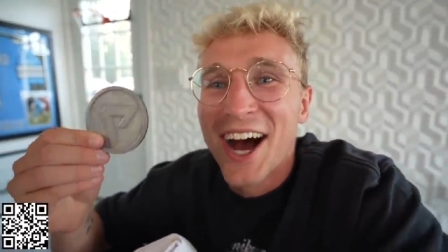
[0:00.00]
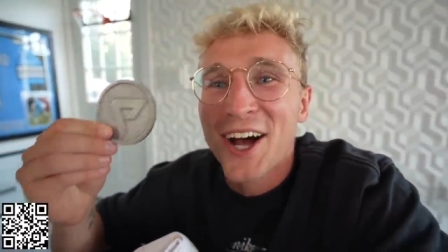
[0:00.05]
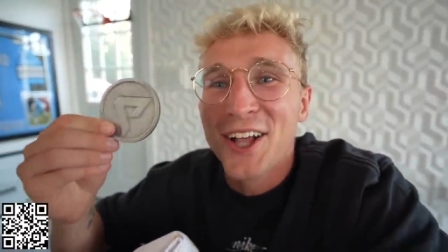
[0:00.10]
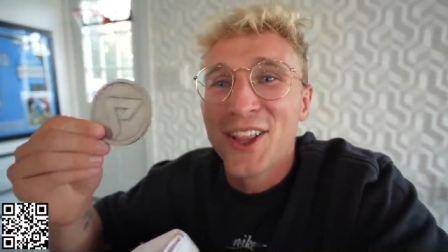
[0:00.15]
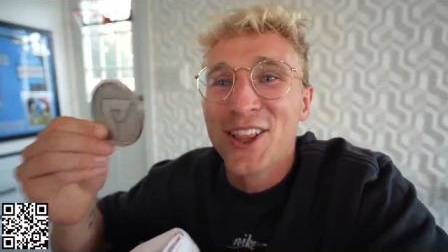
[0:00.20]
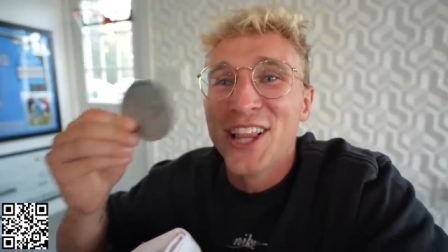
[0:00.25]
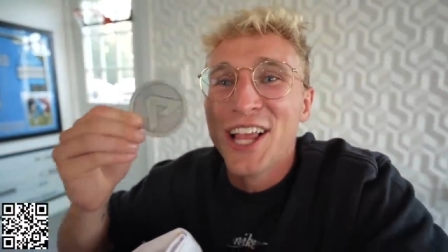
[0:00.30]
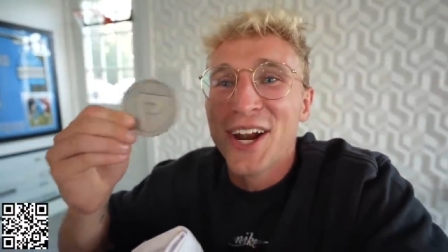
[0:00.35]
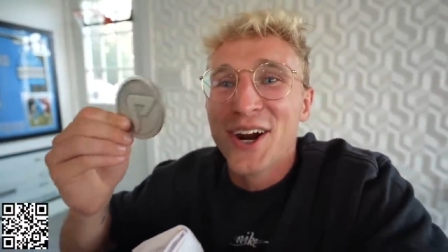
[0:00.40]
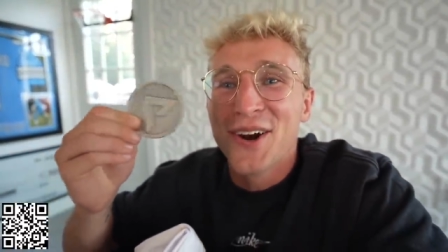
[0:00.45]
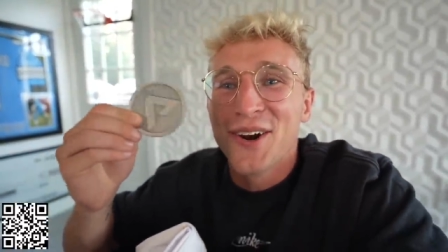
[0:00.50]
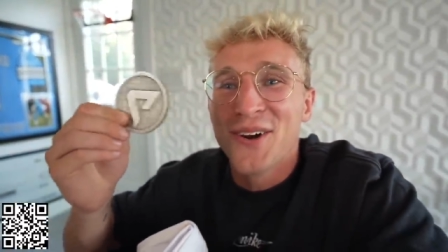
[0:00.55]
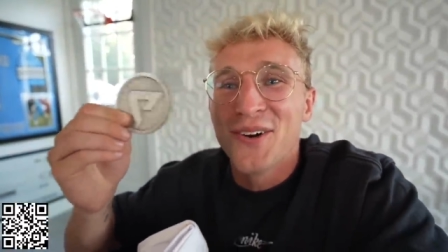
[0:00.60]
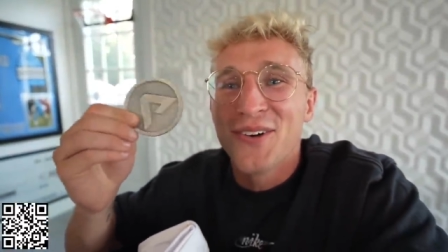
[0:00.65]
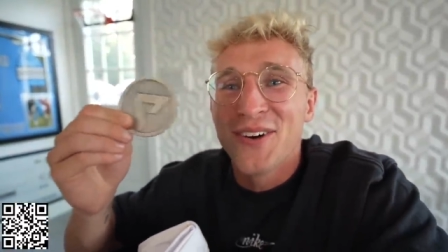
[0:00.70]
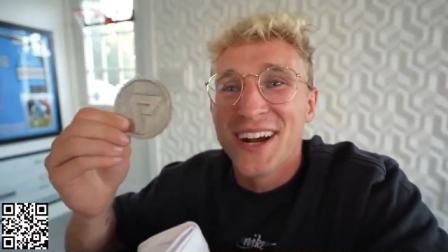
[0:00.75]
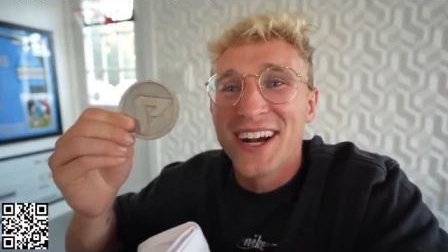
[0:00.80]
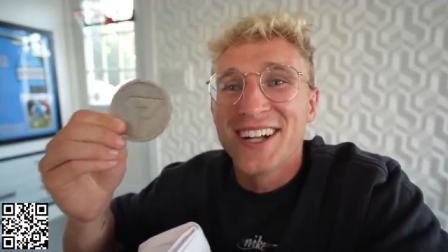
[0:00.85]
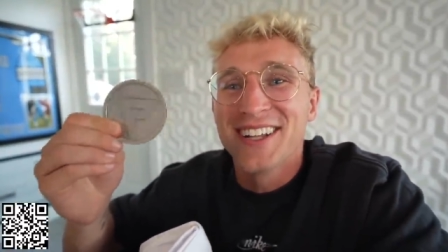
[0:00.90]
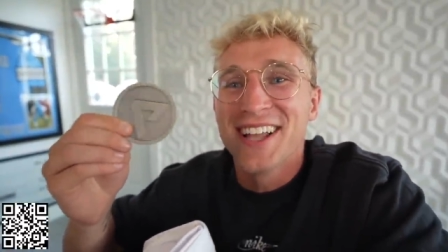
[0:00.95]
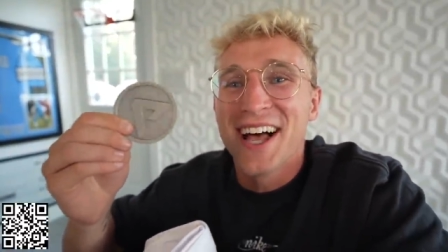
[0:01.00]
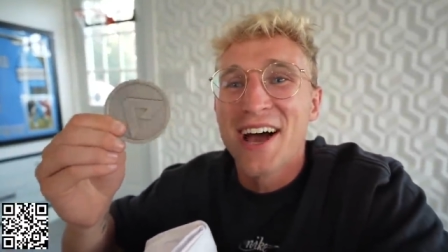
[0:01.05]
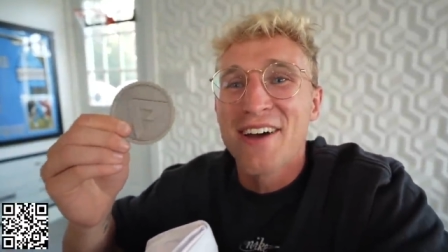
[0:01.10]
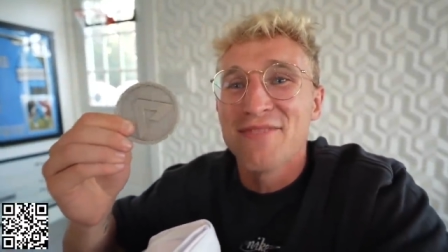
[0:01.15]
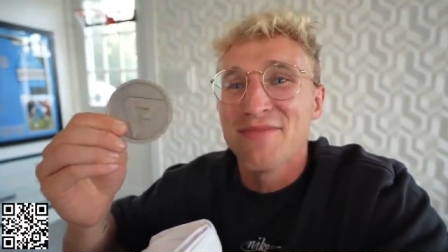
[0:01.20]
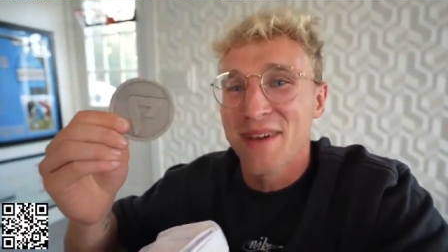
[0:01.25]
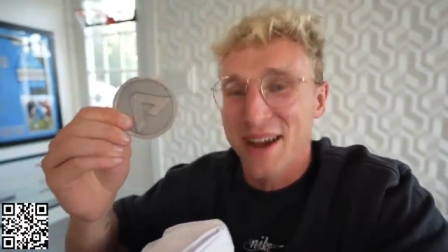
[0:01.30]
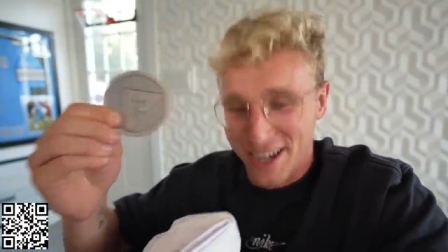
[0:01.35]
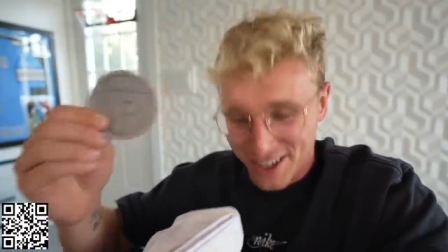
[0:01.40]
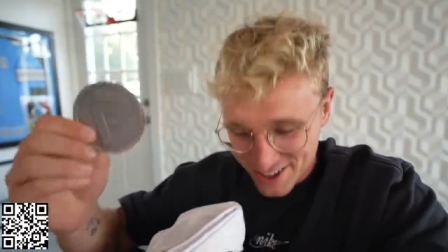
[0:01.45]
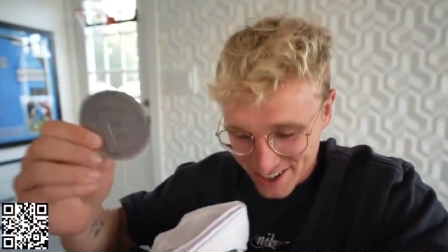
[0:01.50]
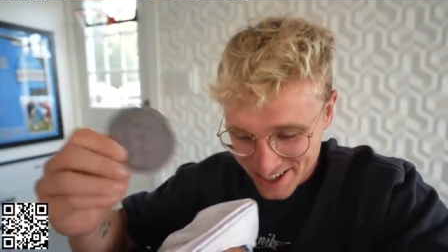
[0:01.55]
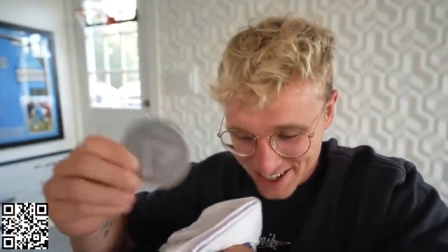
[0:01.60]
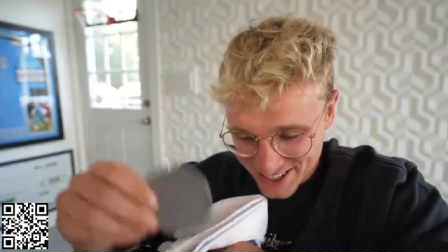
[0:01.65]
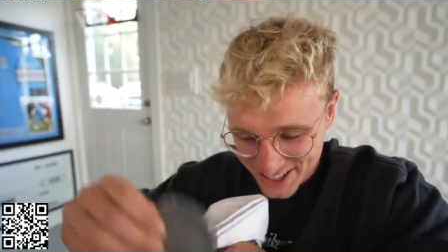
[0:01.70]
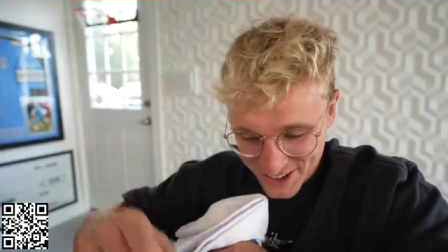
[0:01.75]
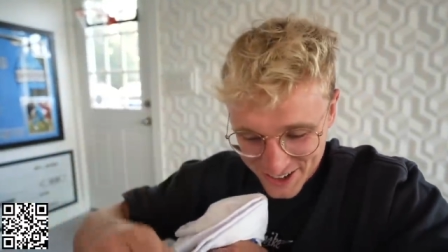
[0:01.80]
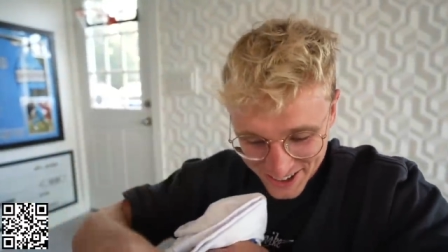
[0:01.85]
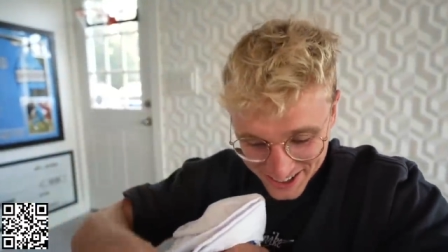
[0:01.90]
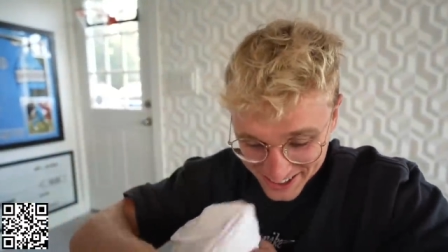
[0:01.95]
A literal real life Mech Arena
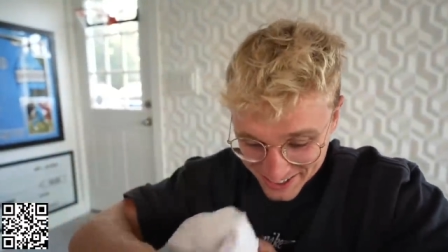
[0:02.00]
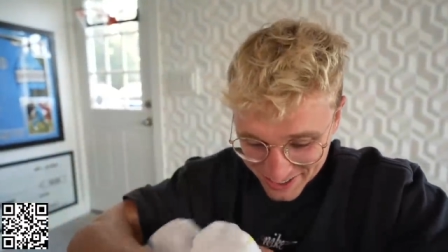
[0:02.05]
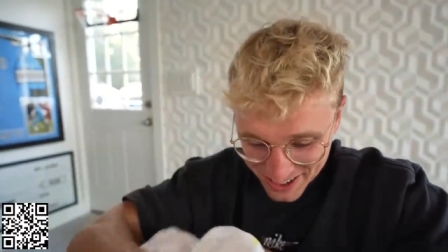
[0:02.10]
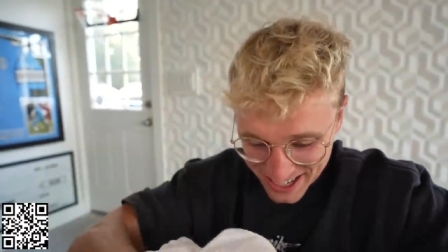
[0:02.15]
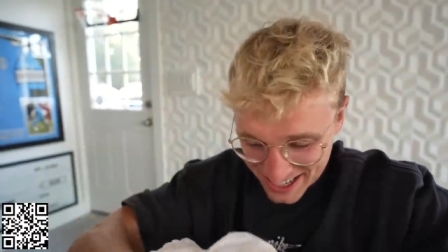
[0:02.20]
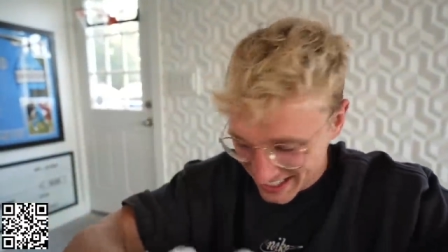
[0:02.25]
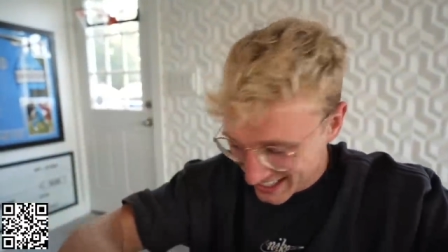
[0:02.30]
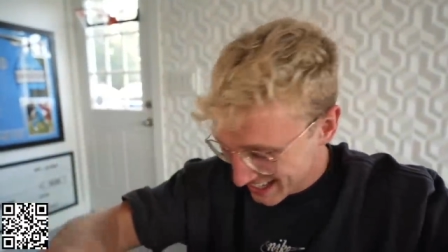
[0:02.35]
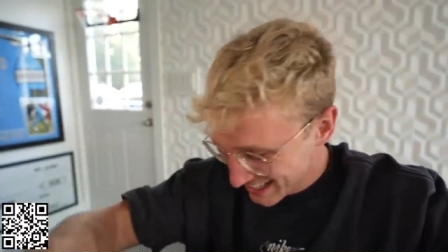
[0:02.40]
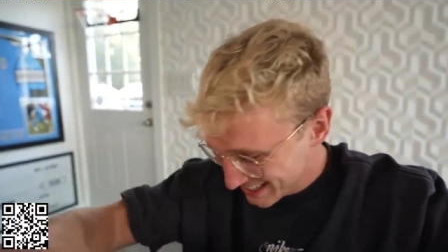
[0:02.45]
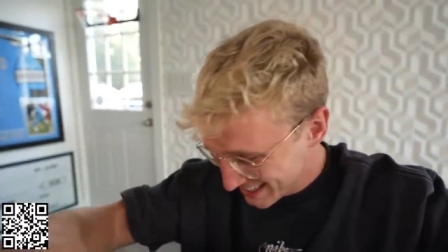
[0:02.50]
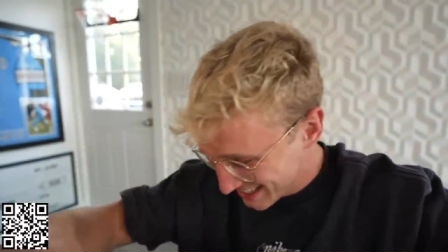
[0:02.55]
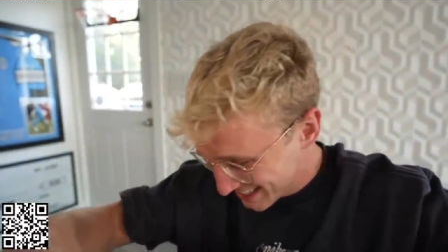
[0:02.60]
token. Wait, that's